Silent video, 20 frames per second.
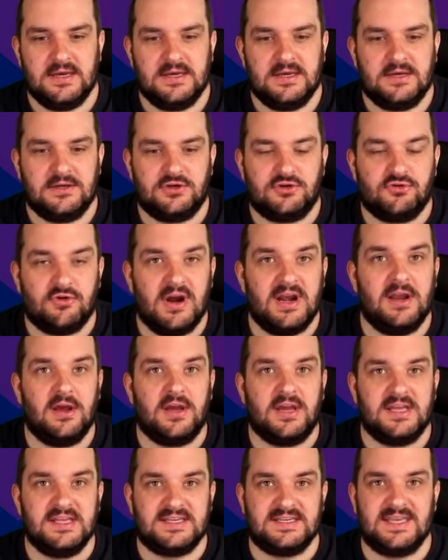Trent I
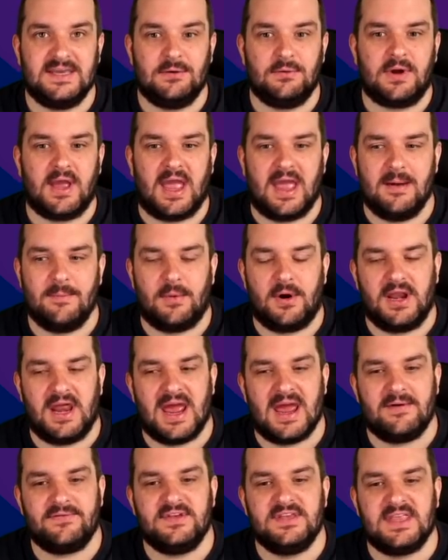could still get in, but I'd
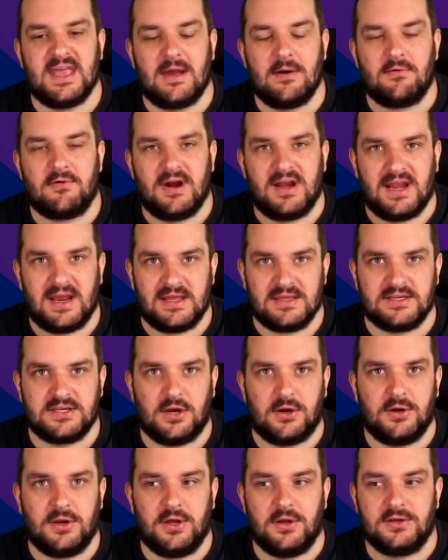have to downgrade
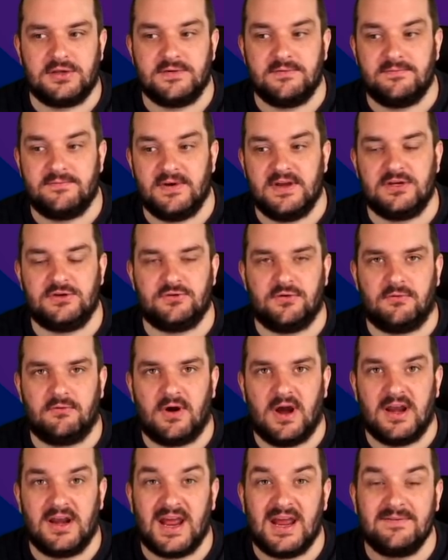Antonio to Vidra,
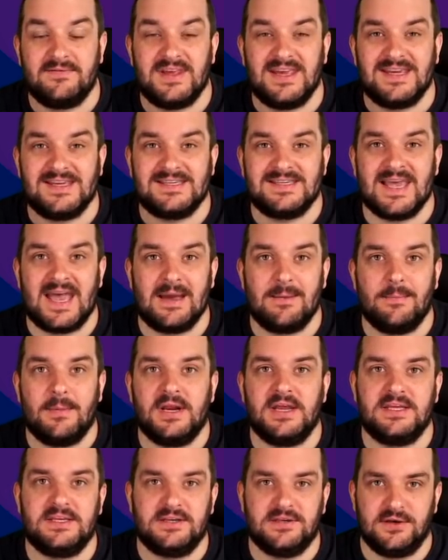right? And I have the exact
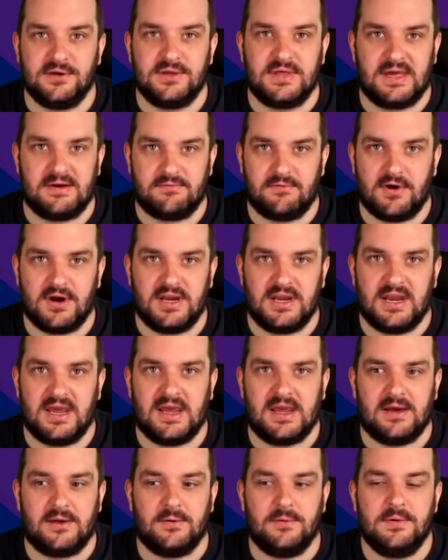money to do that right
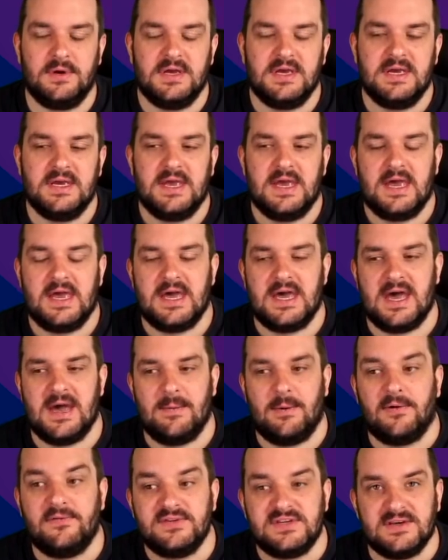now.
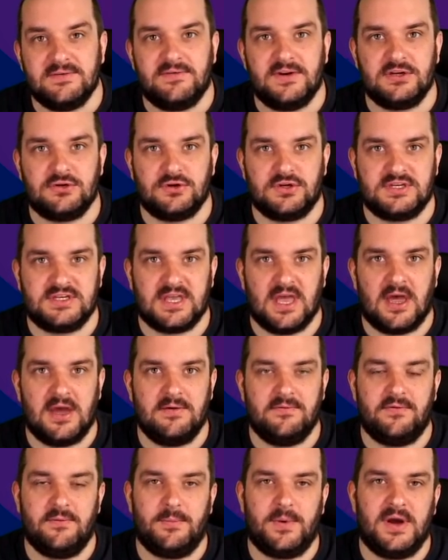Obviously, Vidra's
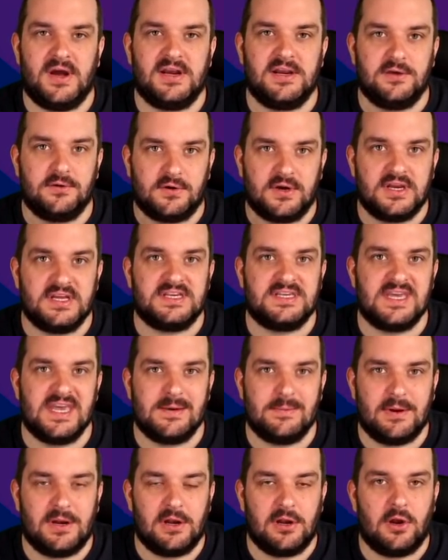starting for Burnley. You're going to see
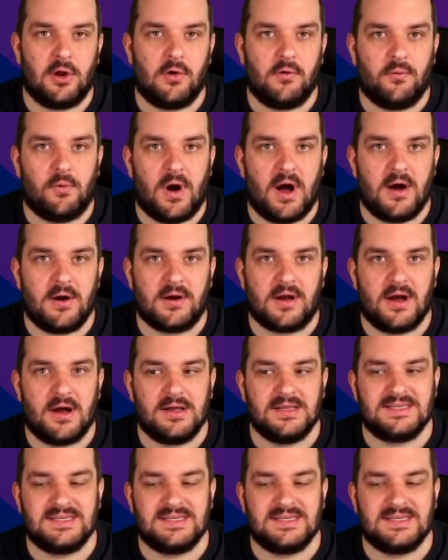him in a lot of wildcard